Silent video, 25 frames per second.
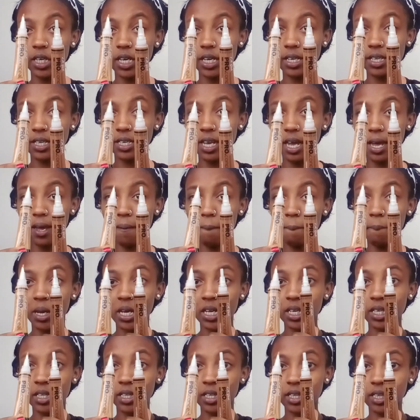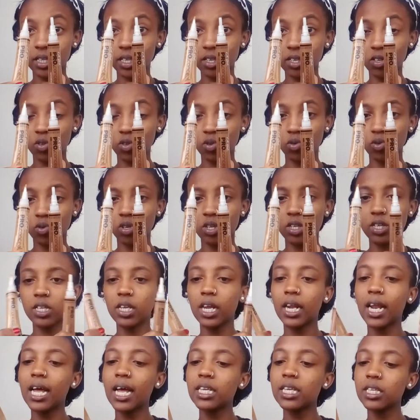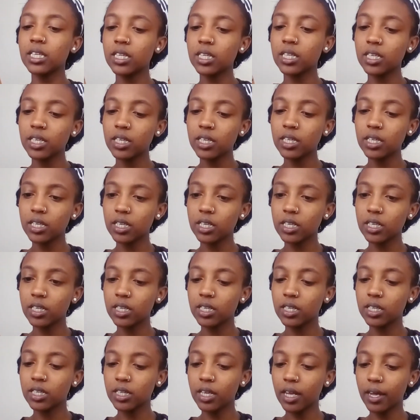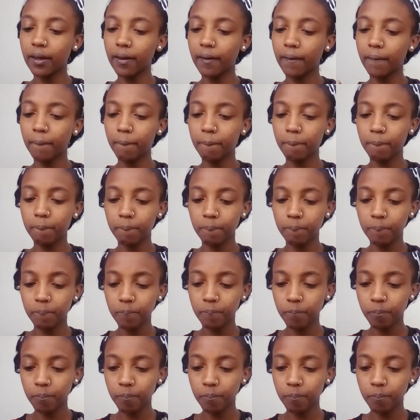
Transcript: Yes, I mix these two concealers. This is the